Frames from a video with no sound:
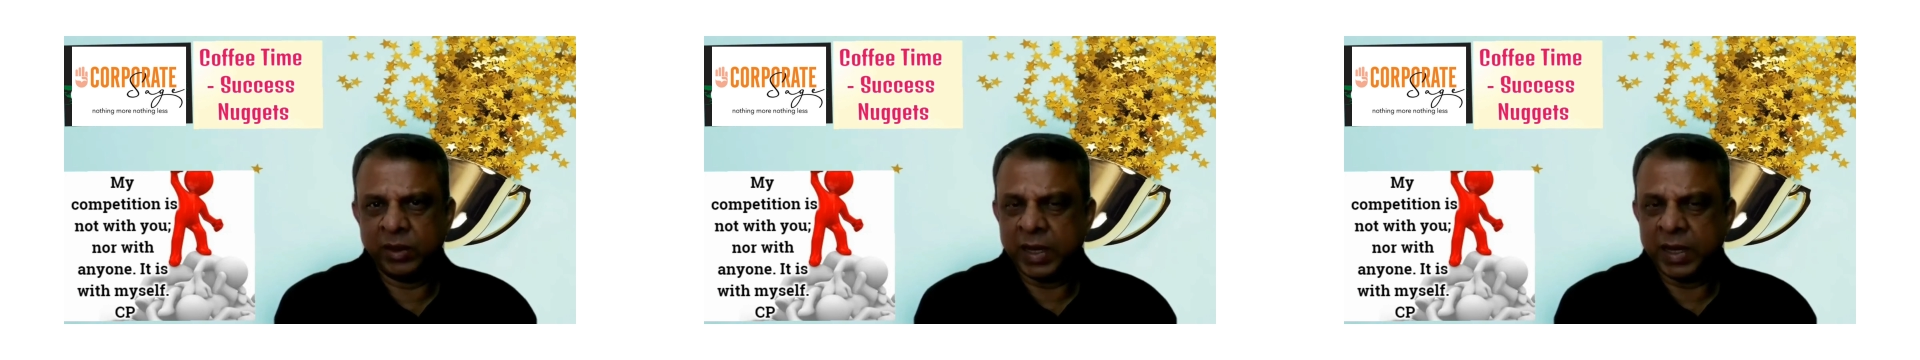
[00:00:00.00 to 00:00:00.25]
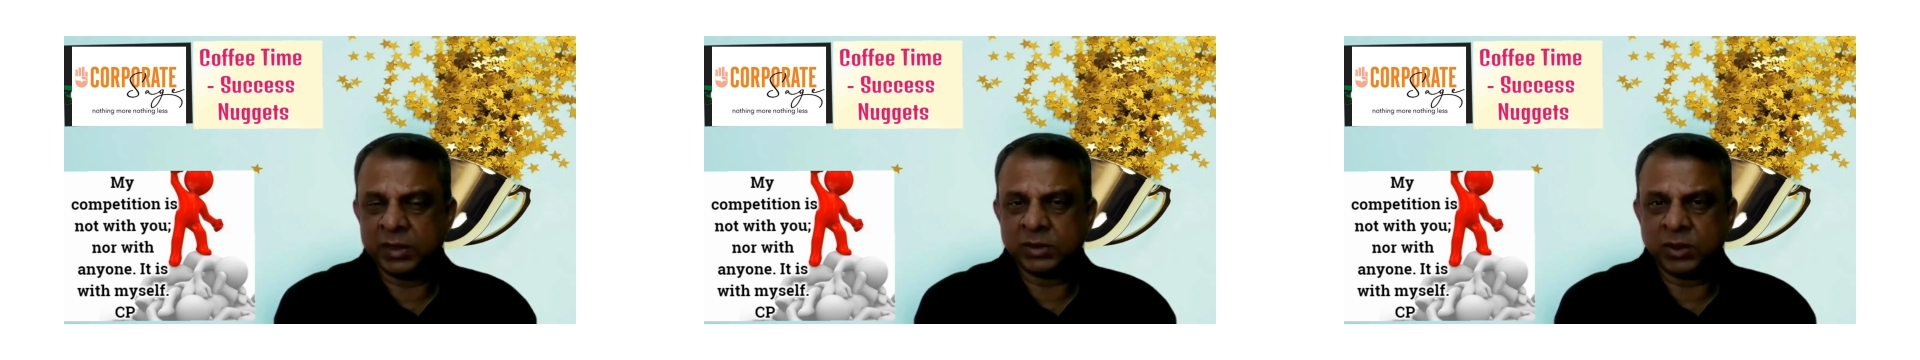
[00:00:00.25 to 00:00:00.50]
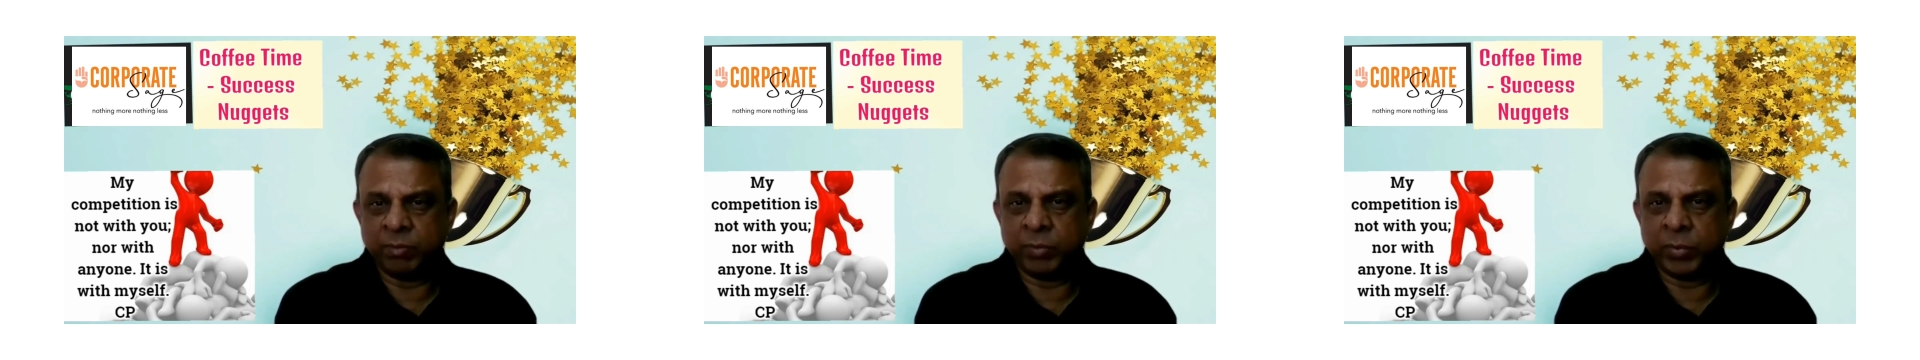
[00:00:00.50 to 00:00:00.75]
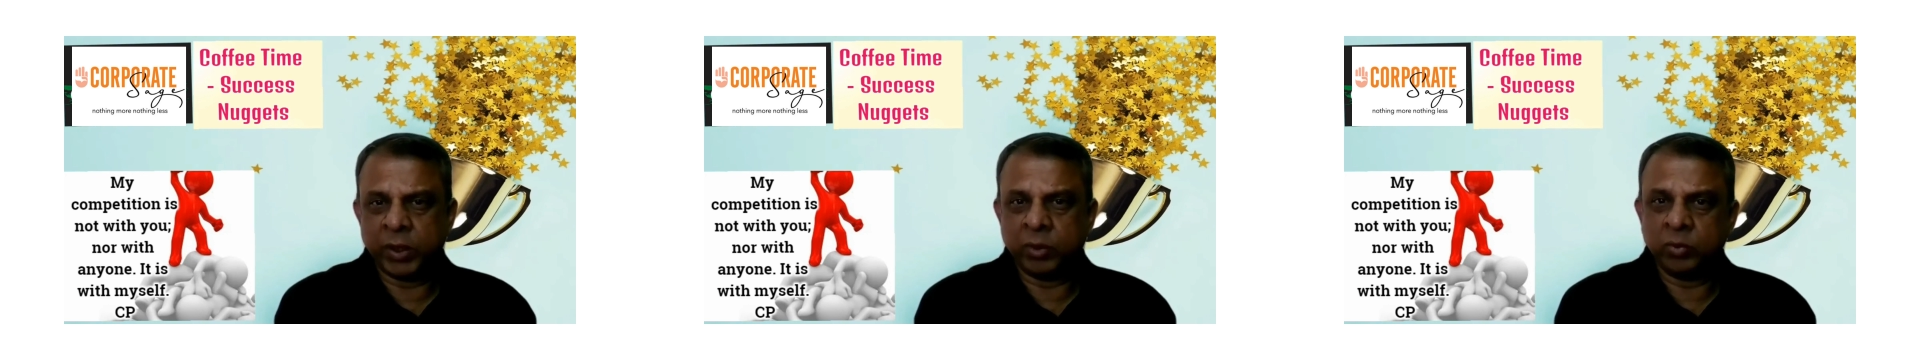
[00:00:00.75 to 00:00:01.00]
as
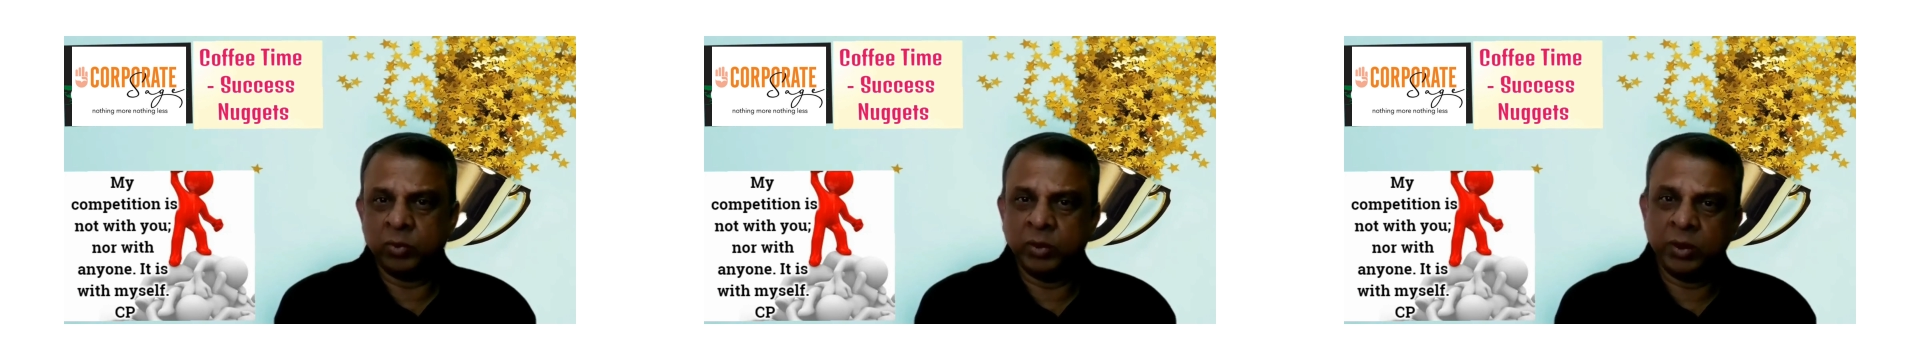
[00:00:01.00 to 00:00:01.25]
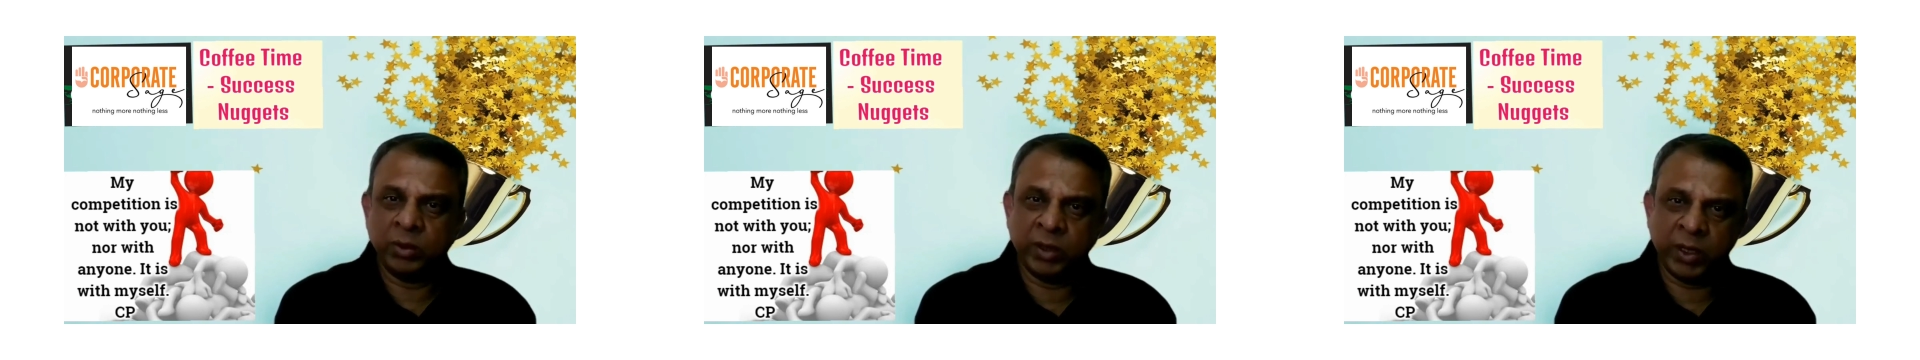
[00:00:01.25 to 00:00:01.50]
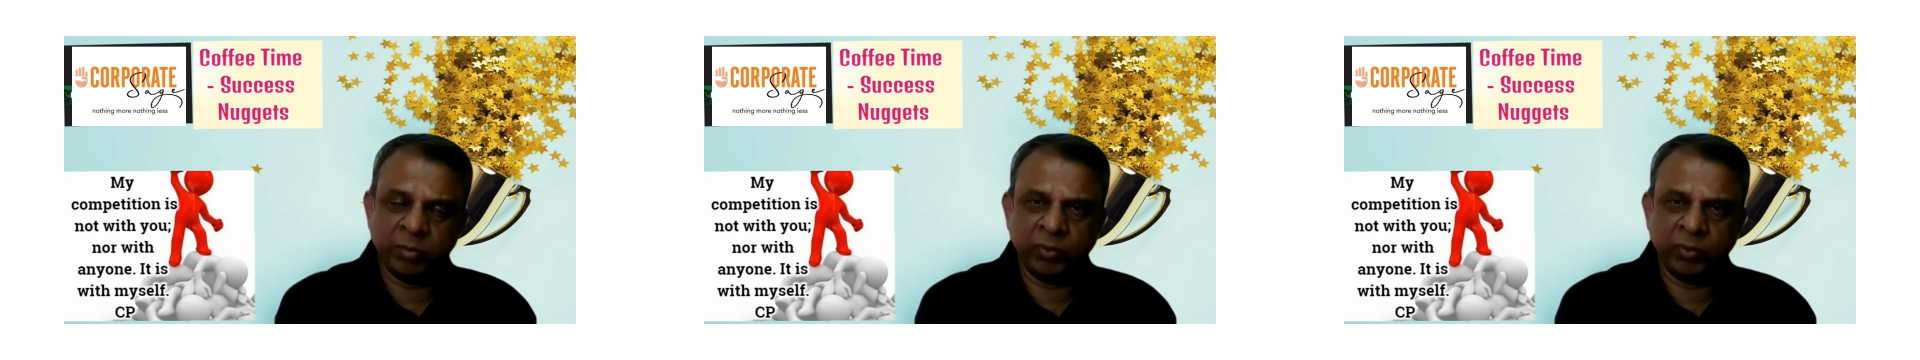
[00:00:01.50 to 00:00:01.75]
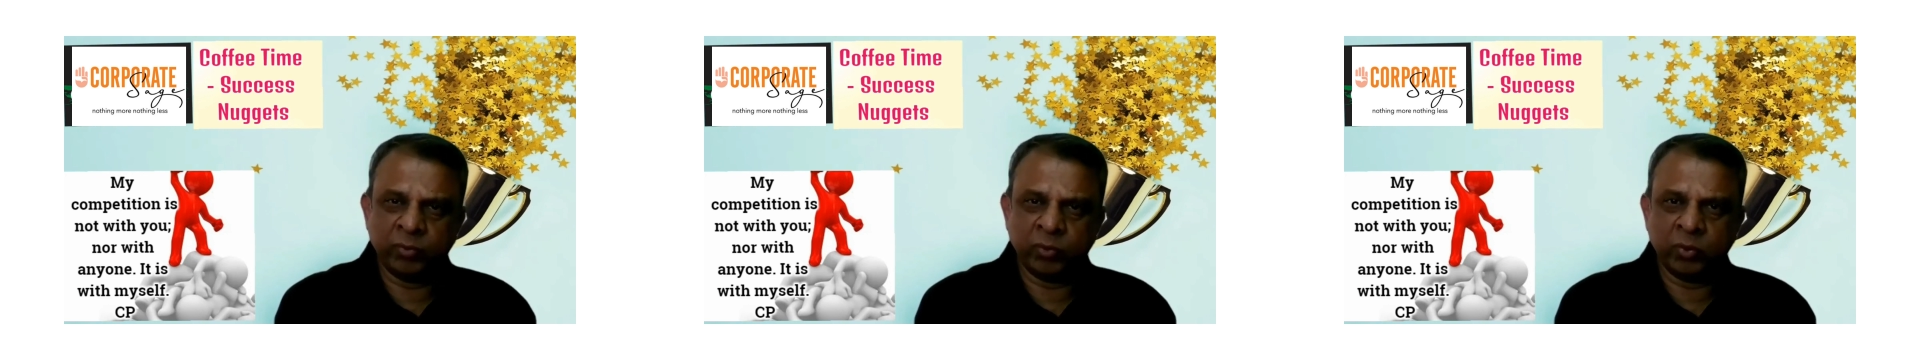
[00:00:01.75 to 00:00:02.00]
compared to the day
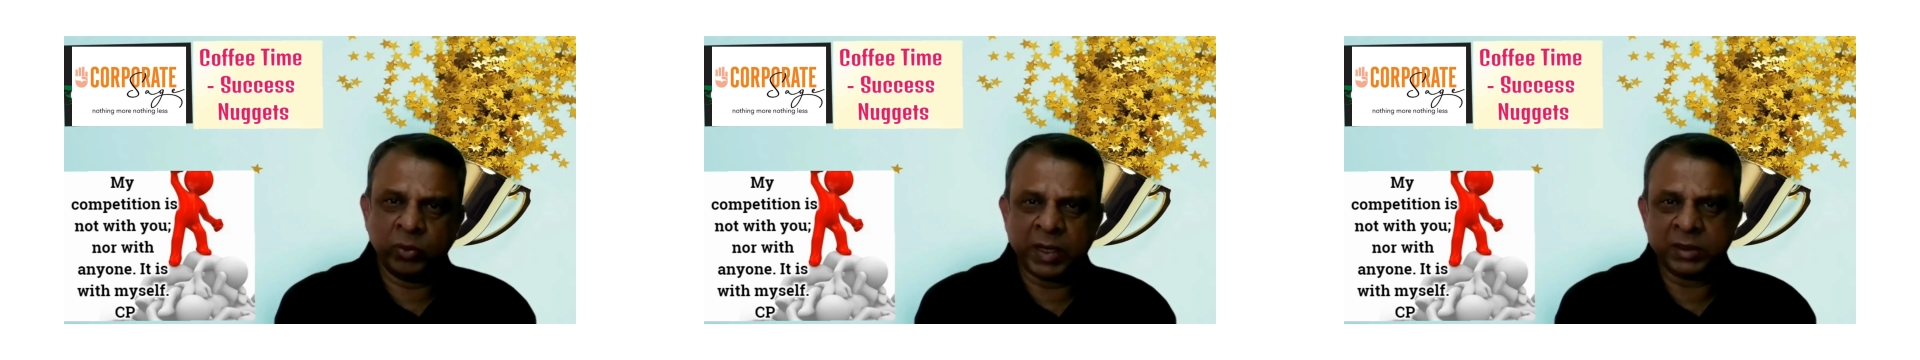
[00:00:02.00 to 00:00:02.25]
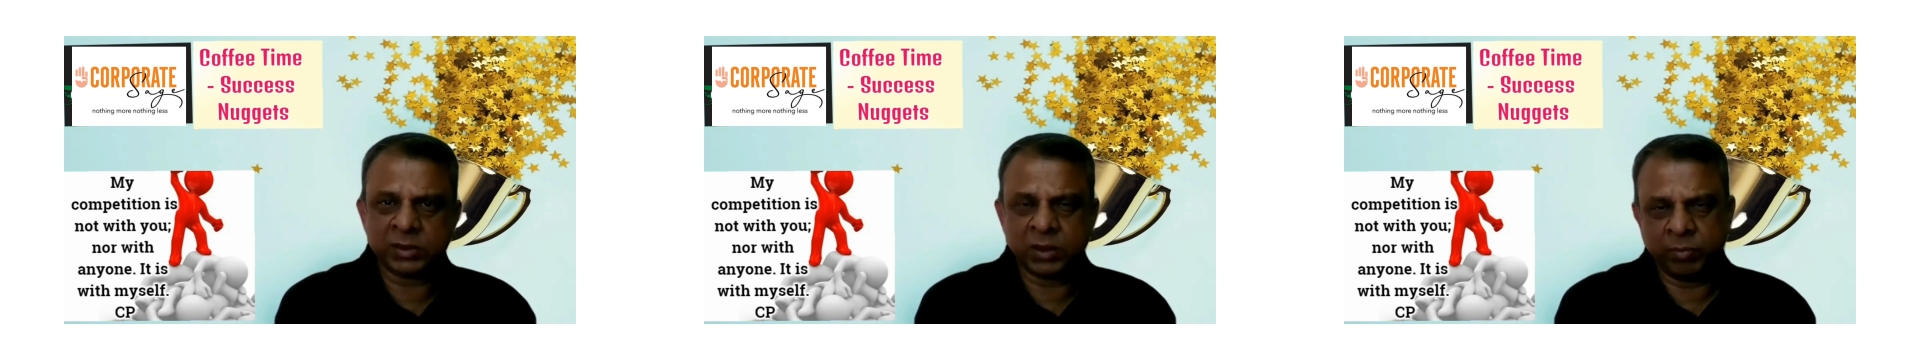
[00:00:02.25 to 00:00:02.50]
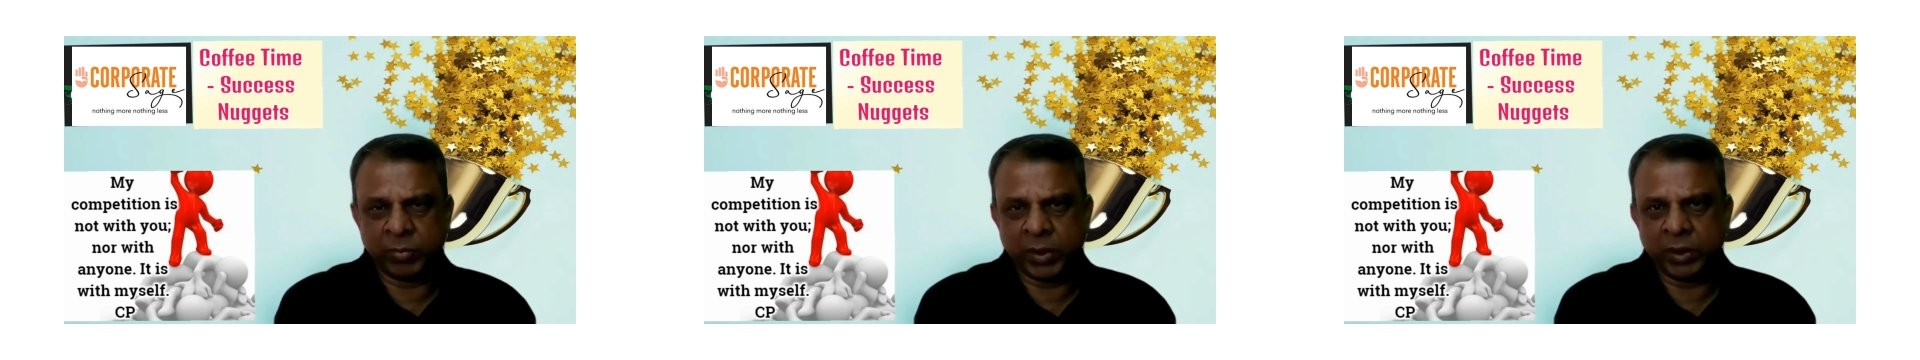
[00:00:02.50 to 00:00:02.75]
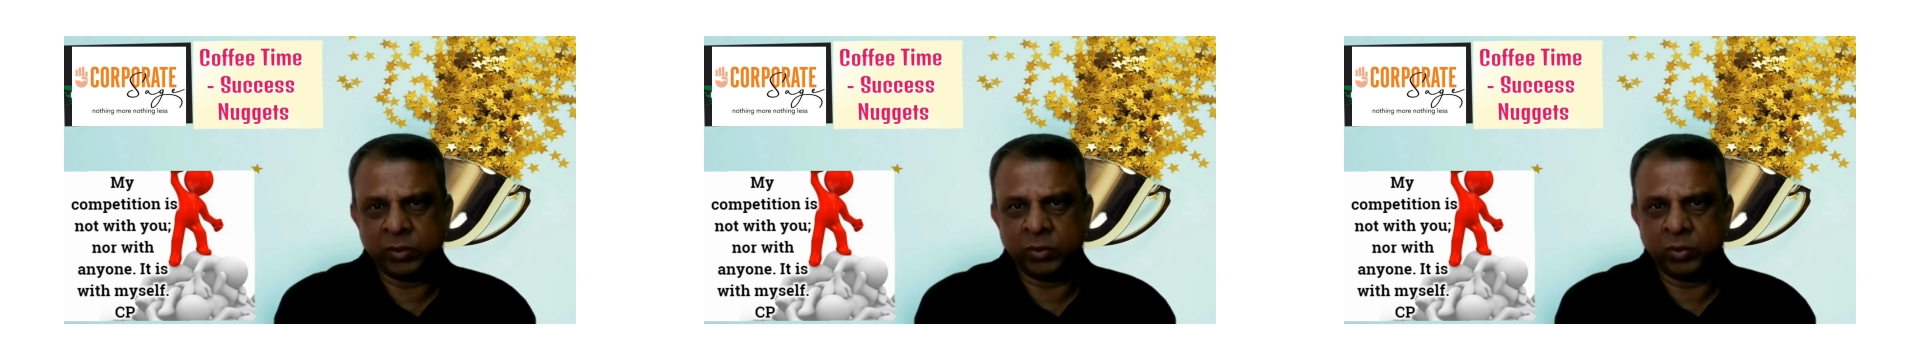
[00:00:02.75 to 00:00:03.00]
before, as
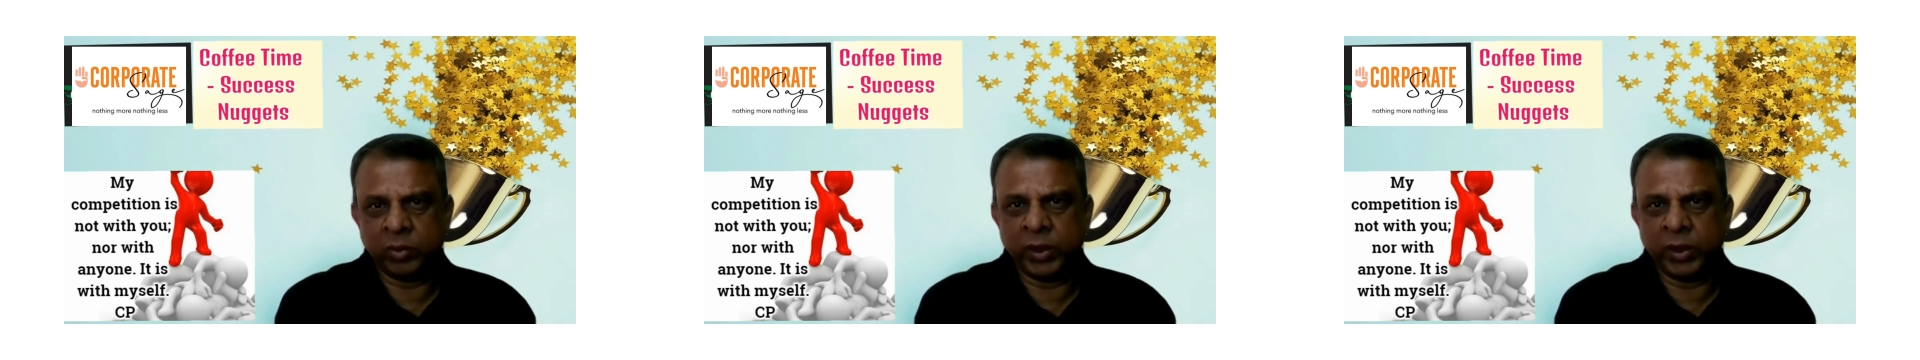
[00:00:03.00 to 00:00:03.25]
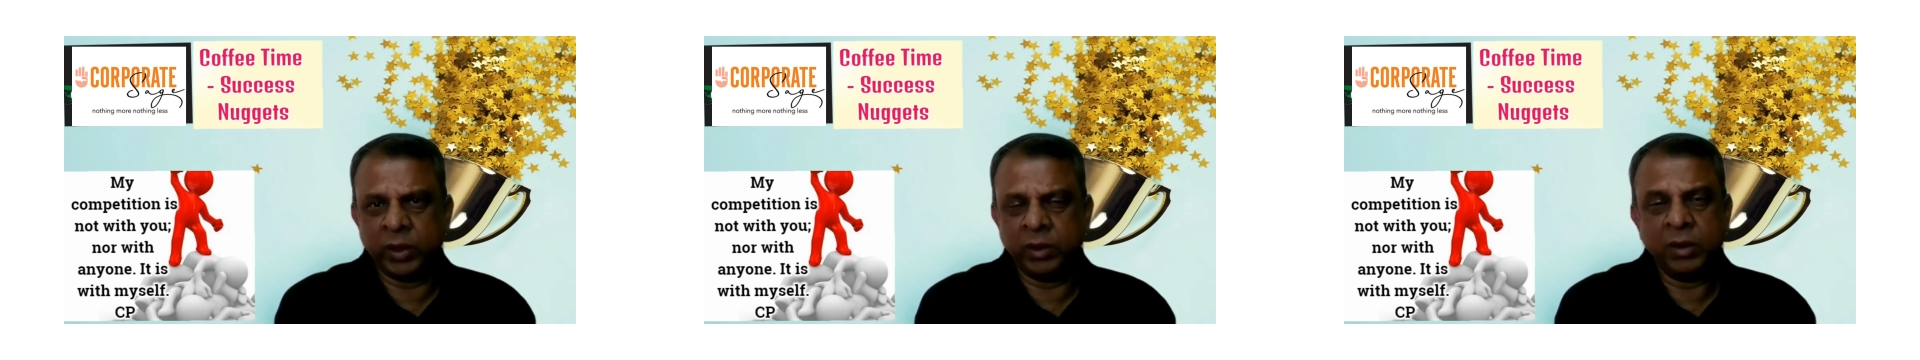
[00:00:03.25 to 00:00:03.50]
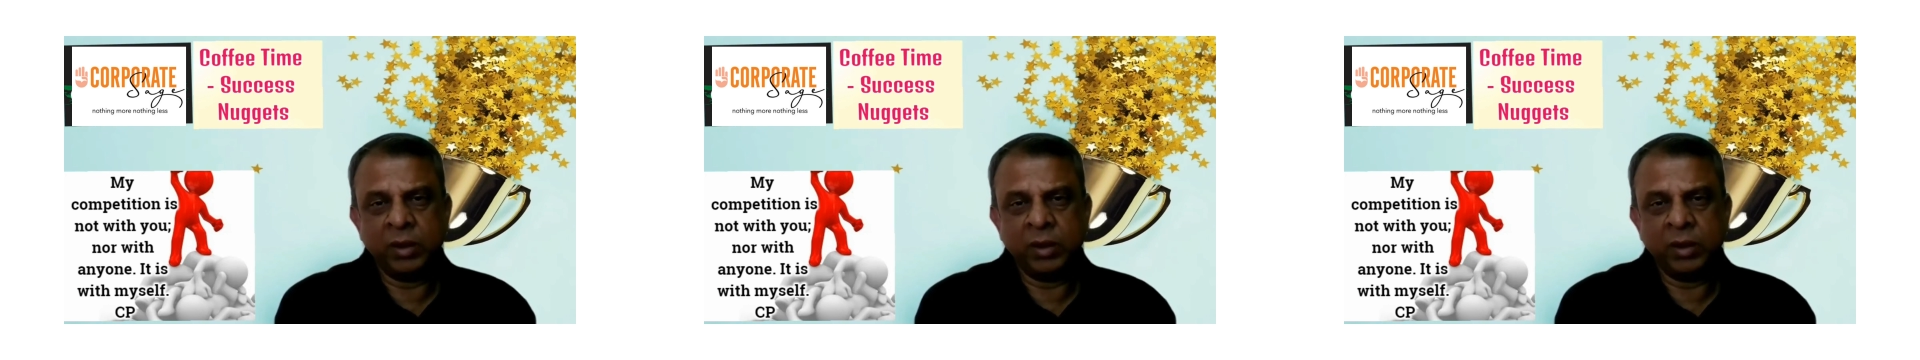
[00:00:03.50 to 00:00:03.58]
compared to today,